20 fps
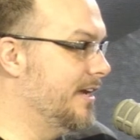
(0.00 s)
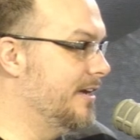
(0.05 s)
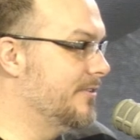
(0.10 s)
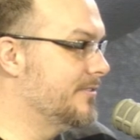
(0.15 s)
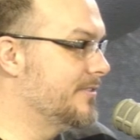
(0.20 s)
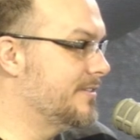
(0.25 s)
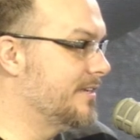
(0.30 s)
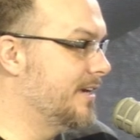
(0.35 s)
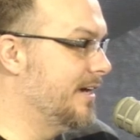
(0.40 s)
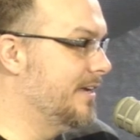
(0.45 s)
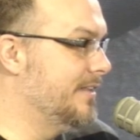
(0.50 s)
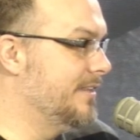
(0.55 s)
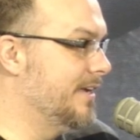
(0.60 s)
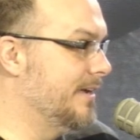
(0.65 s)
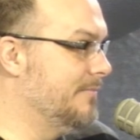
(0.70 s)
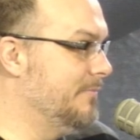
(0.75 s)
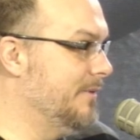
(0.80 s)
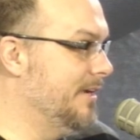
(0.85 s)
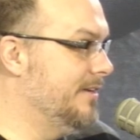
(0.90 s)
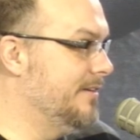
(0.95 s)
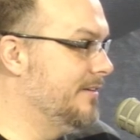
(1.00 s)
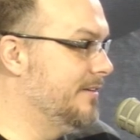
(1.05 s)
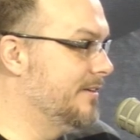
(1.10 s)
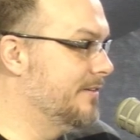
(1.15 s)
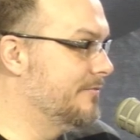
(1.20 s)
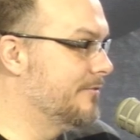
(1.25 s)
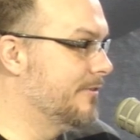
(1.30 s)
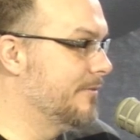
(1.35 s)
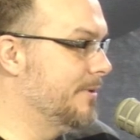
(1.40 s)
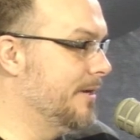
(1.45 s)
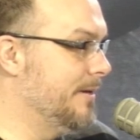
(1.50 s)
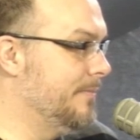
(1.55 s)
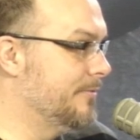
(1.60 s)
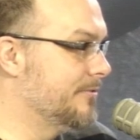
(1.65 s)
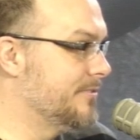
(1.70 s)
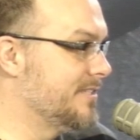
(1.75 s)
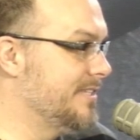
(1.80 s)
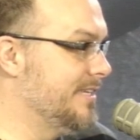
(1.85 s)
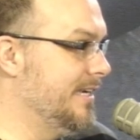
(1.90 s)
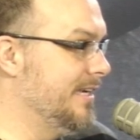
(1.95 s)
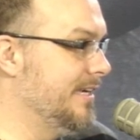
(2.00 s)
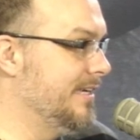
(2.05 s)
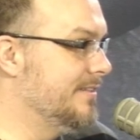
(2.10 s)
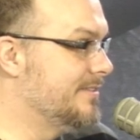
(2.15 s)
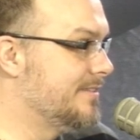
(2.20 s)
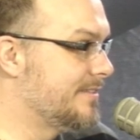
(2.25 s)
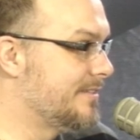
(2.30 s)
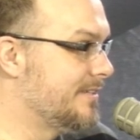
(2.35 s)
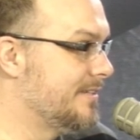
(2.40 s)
outside that meet different people's needs.